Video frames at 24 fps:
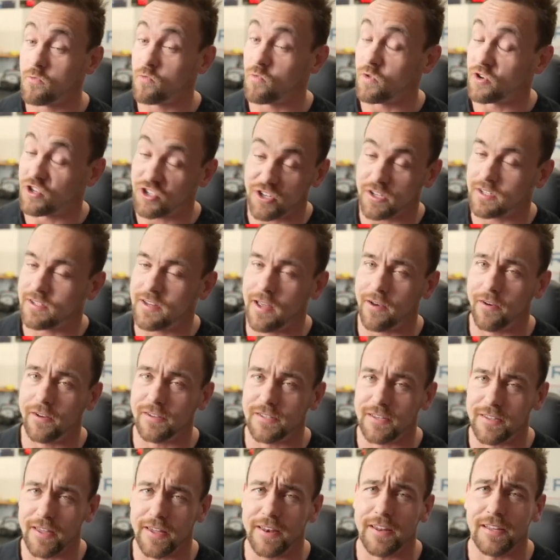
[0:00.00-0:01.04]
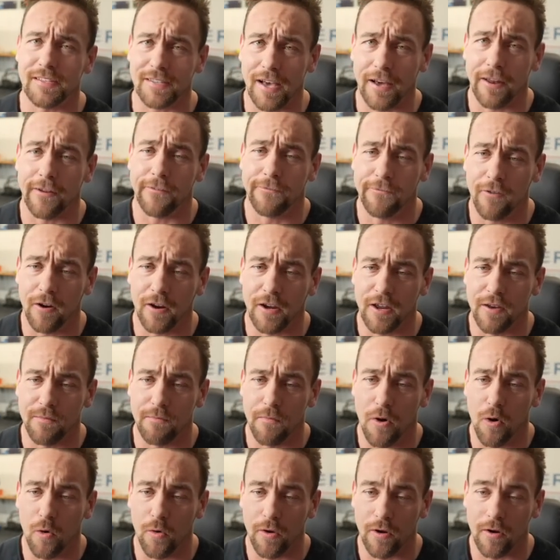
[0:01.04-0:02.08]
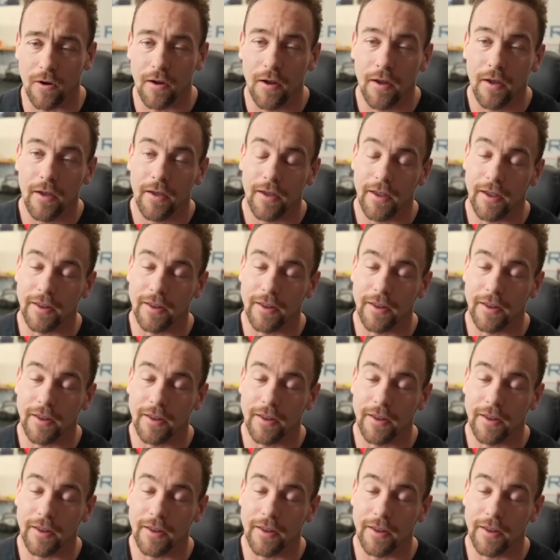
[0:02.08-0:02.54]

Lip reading: which just tells you that he's got a fucking motor.